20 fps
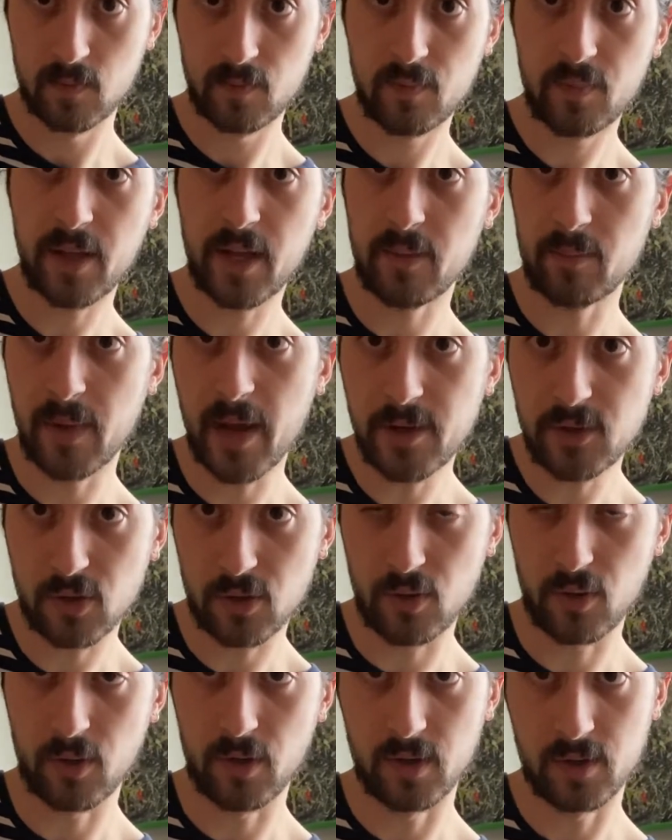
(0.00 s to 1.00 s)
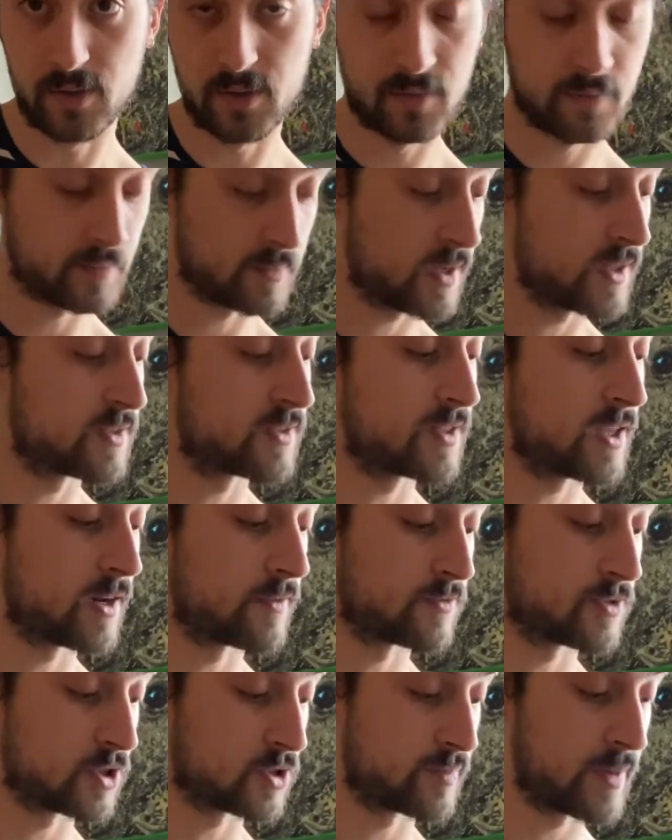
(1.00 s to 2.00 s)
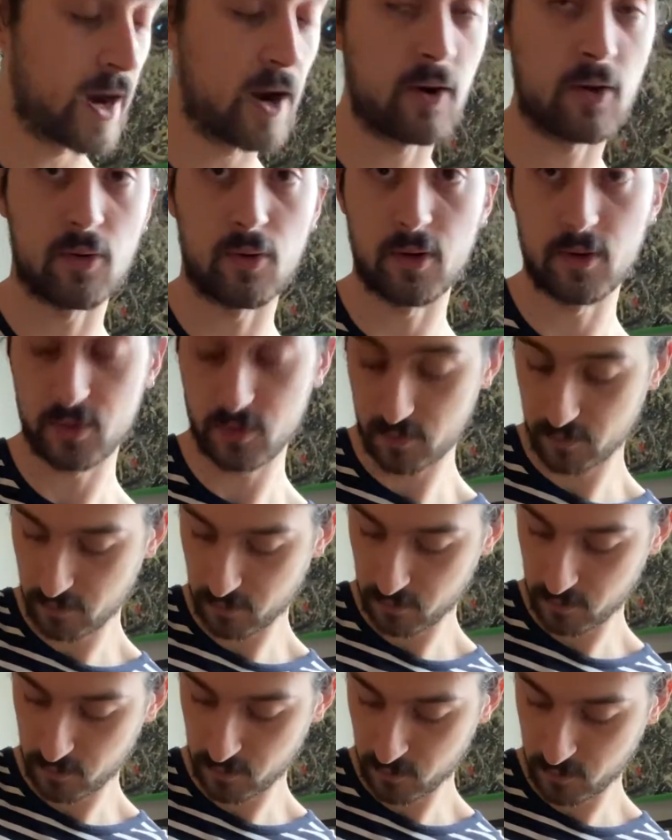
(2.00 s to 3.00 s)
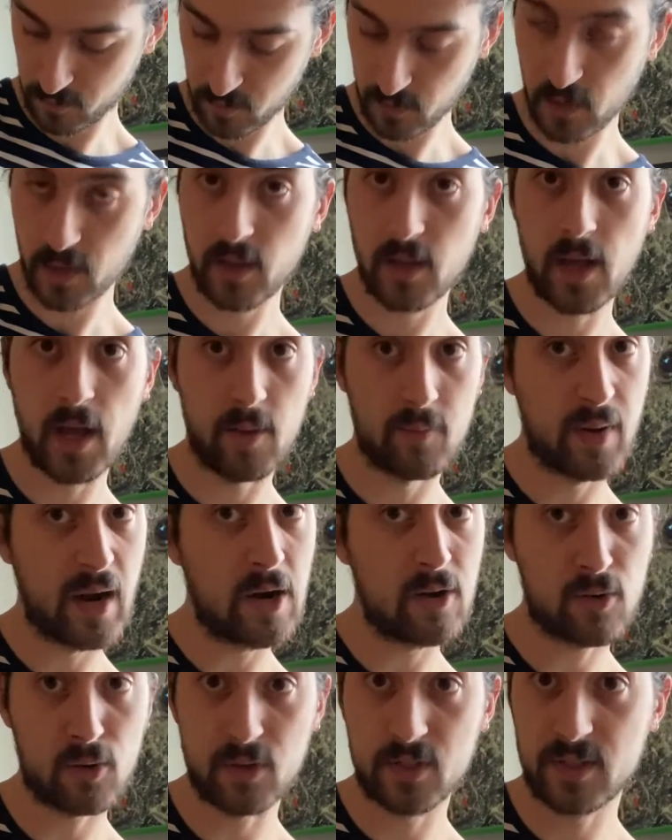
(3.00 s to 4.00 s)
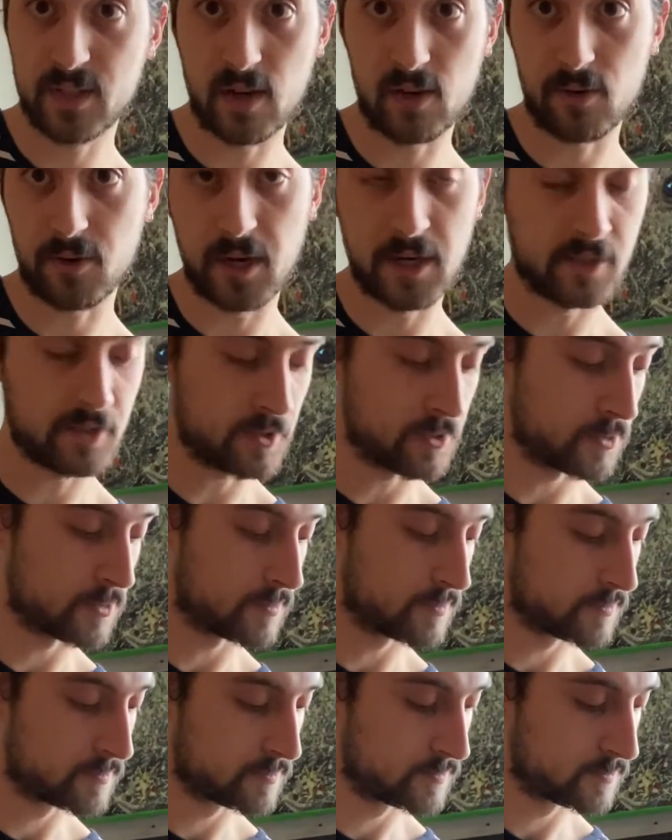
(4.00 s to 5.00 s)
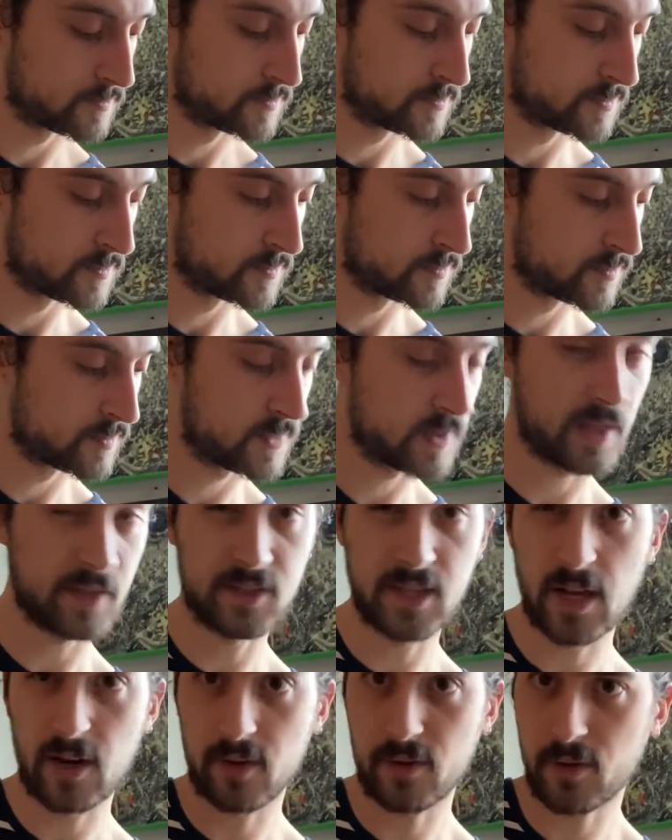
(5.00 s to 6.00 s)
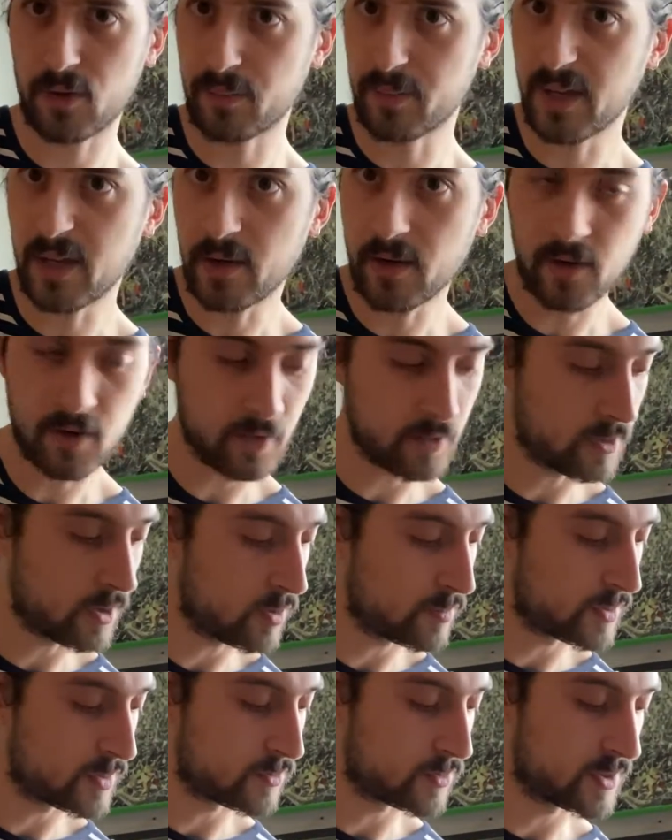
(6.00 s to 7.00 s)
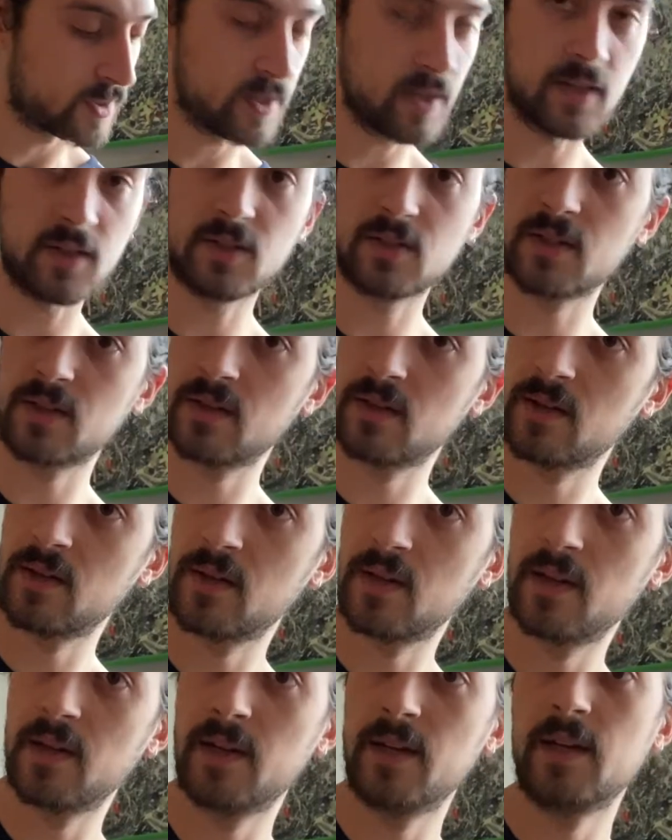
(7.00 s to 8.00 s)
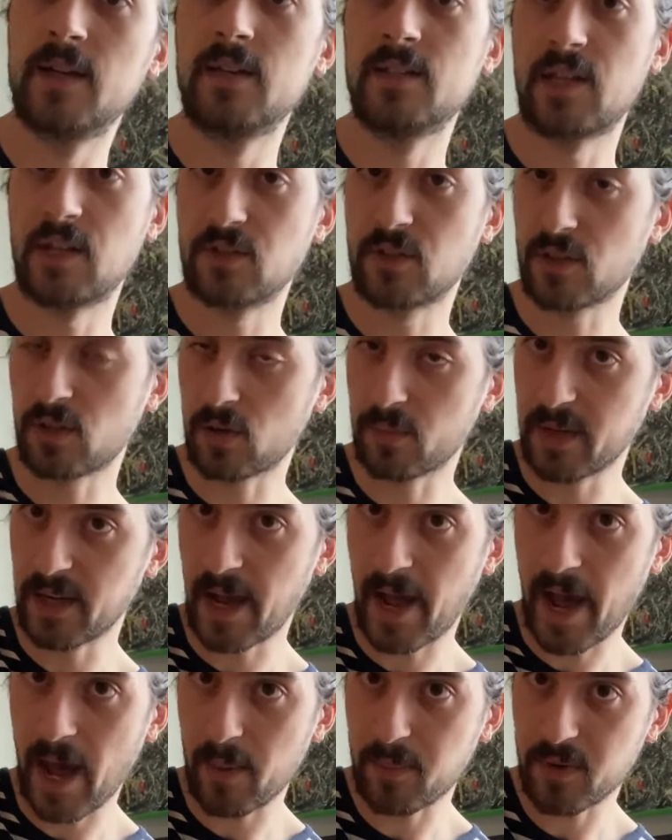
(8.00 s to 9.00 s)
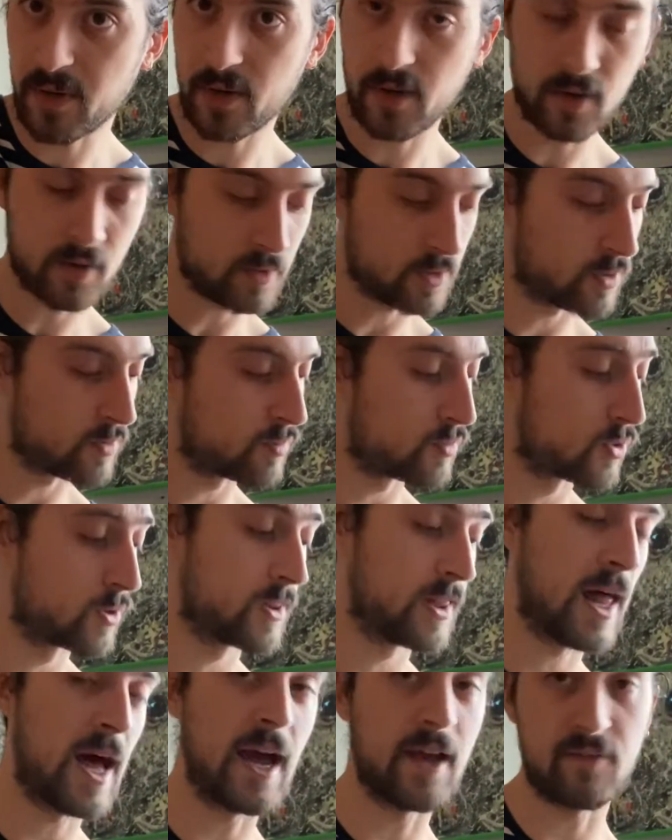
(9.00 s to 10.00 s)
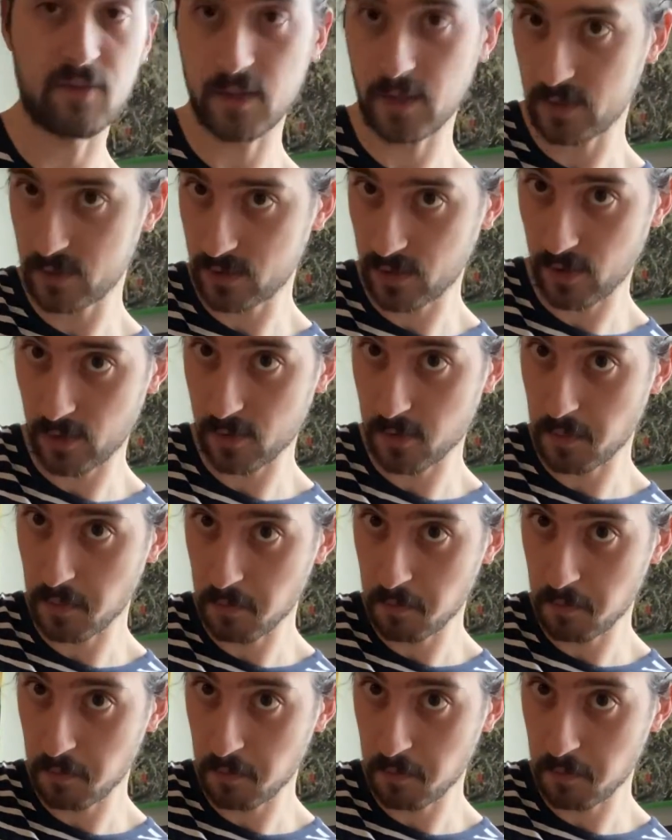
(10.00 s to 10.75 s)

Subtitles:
playing major chords instead of just power chords. And power chords sound great too. They sound a little meaner, you know, but with this, it sounds a little bit happier, a little more lively. So